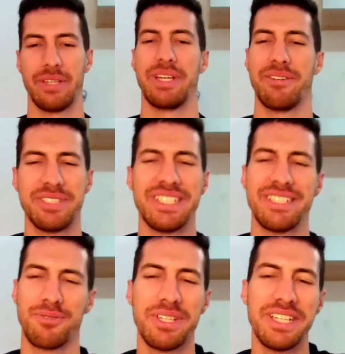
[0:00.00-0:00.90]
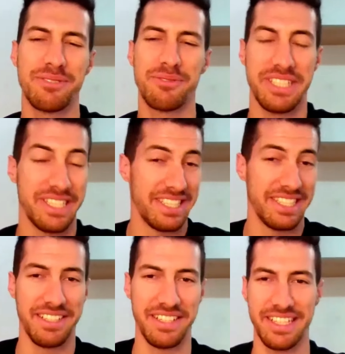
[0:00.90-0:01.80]
Yeah, I was thinking 28,
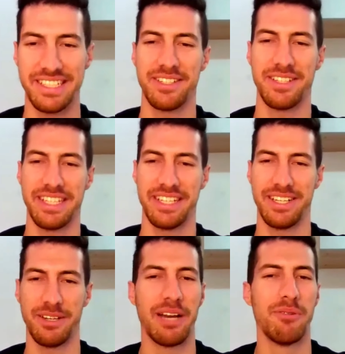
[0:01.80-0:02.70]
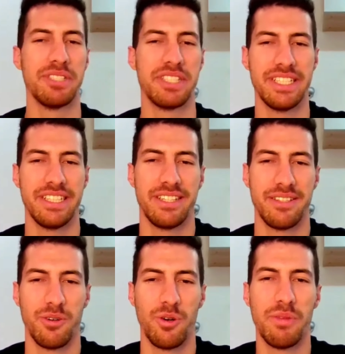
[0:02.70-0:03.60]
29, that's not that hot. I was in
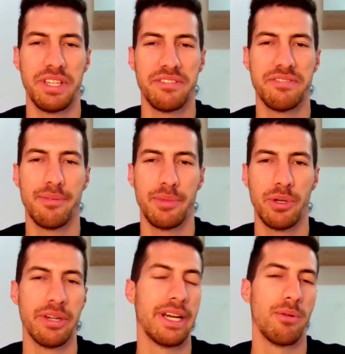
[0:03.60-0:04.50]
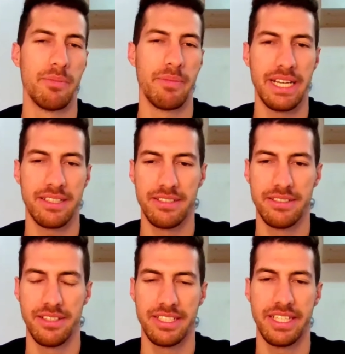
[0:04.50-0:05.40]
the whole month of February. I went back
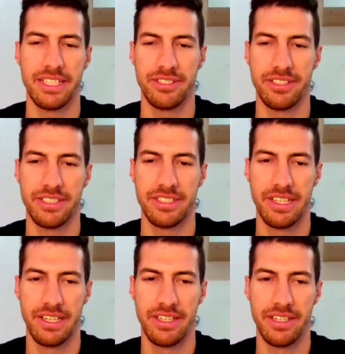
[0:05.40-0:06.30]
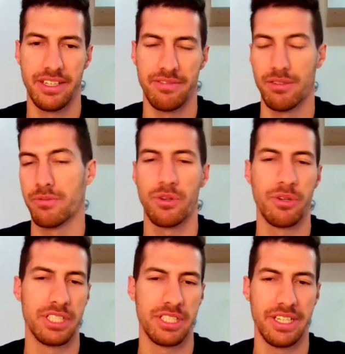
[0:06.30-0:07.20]
to Los Angeles from
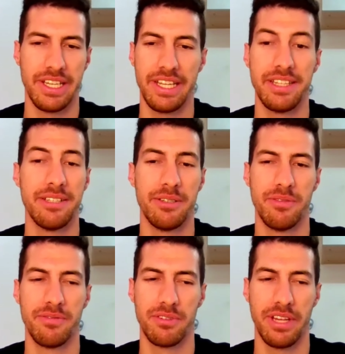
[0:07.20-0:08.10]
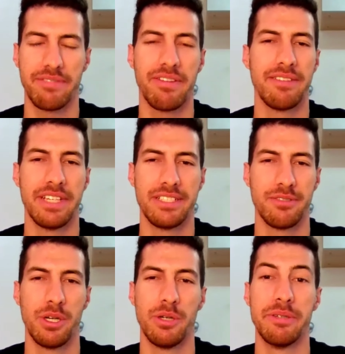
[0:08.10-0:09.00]
Croatia, and for like 5 days in
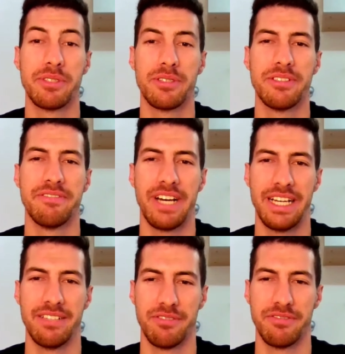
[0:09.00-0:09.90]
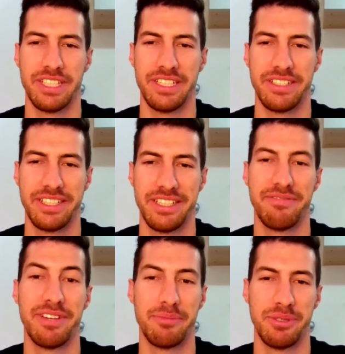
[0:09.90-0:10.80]
a row, it was 35 over there in
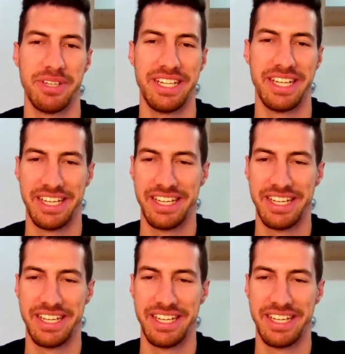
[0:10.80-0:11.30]
February.